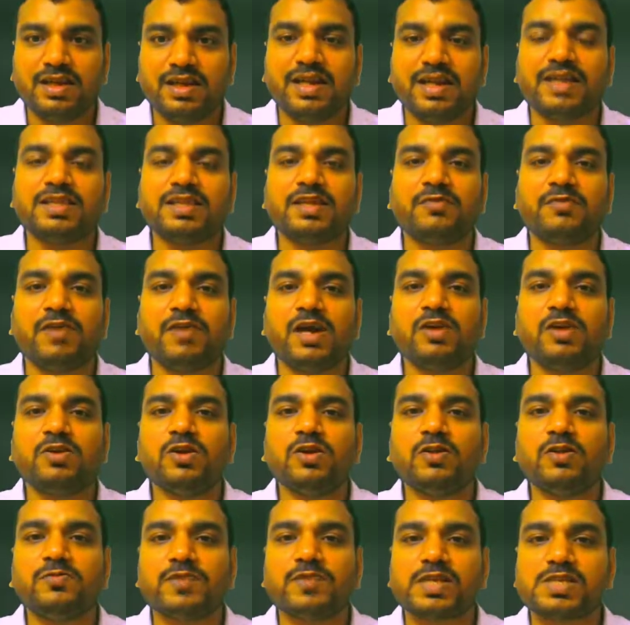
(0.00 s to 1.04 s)
Let the
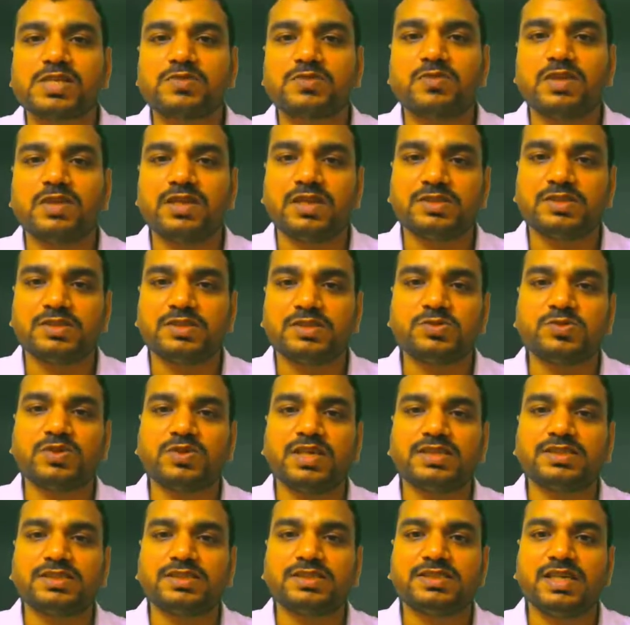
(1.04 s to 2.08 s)
value of S1, S2,
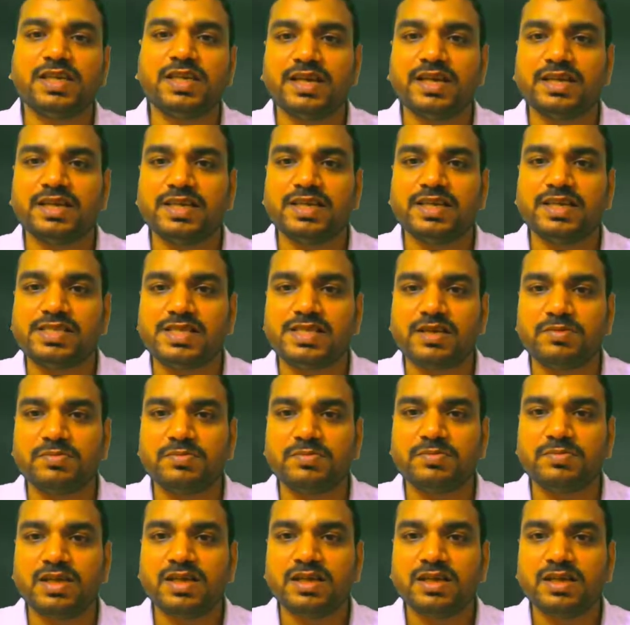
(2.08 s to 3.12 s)
S3 and
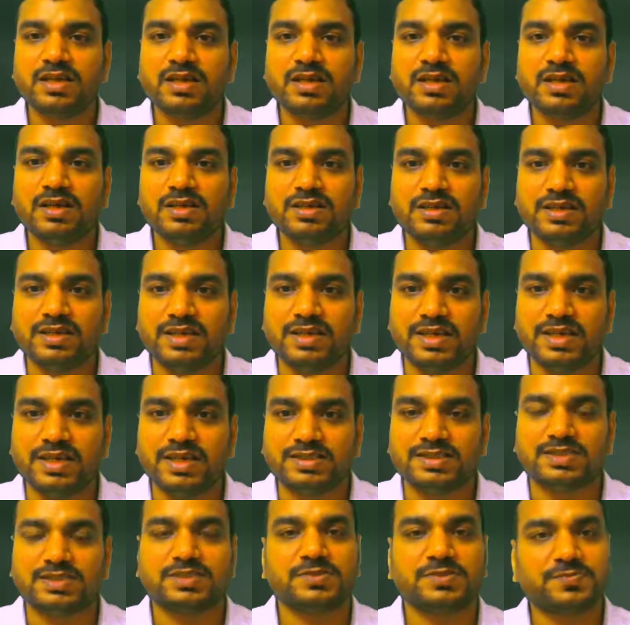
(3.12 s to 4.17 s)
Sn be
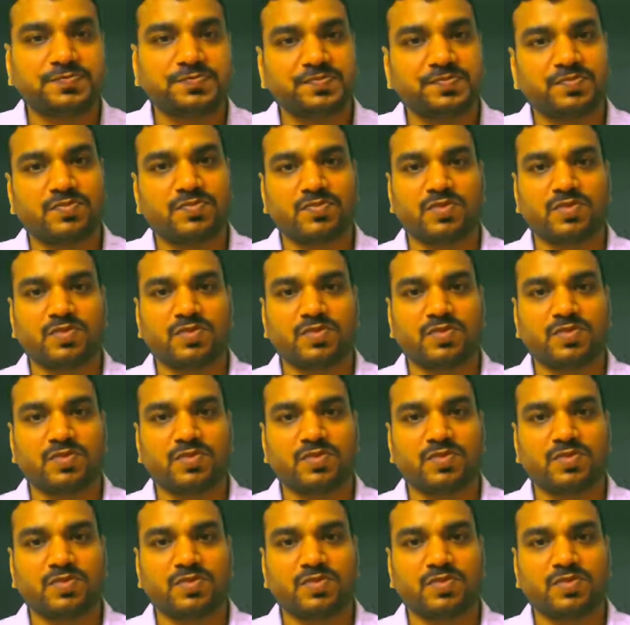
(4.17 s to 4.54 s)
S.